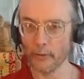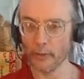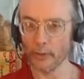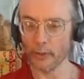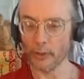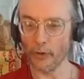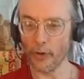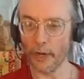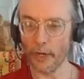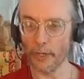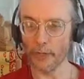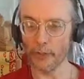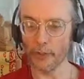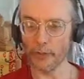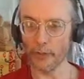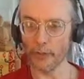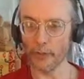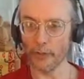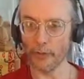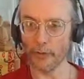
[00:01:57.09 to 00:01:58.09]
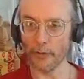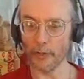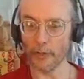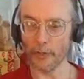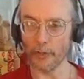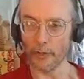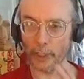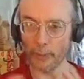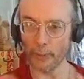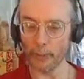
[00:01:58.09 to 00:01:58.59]
So I actually use it for that. They
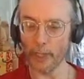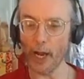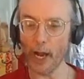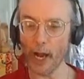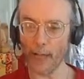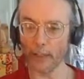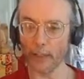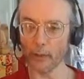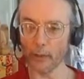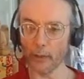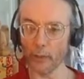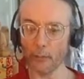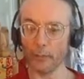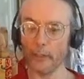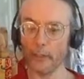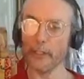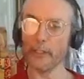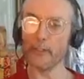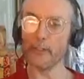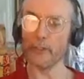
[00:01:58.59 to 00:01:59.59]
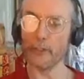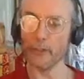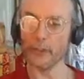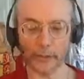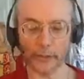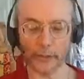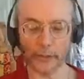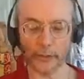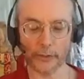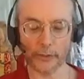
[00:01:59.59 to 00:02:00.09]
talk about the hyligal
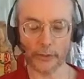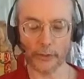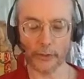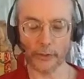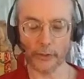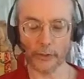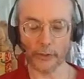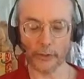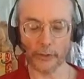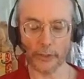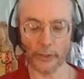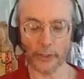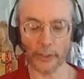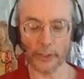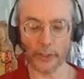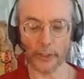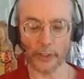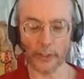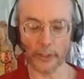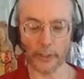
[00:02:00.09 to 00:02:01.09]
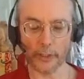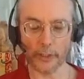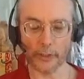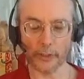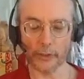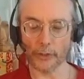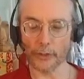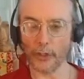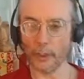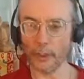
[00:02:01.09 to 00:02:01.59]
places. Those are the
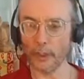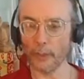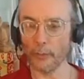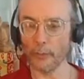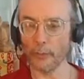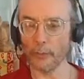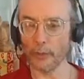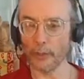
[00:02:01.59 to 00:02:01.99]
sun, the moon, the